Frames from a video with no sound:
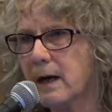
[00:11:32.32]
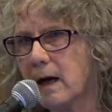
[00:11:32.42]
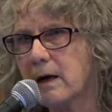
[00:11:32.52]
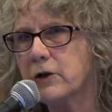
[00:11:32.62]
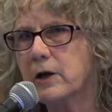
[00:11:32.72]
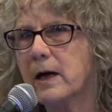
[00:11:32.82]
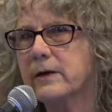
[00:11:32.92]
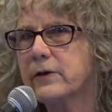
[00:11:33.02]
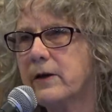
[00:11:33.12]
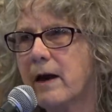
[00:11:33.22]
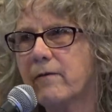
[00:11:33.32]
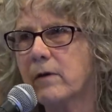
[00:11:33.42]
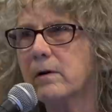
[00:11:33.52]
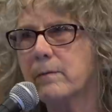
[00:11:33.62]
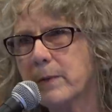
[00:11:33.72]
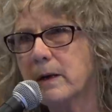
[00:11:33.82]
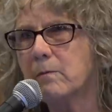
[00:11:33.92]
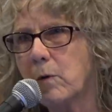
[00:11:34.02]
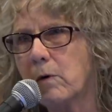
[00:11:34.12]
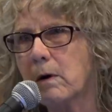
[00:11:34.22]
Cash has never
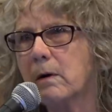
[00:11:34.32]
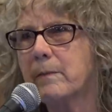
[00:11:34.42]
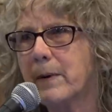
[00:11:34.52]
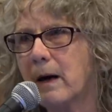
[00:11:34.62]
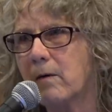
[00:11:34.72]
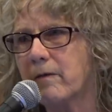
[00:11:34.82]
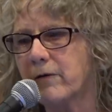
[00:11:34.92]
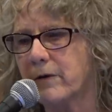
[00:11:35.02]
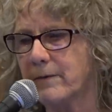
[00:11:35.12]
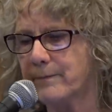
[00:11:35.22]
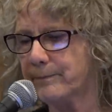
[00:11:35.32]
been more powerful.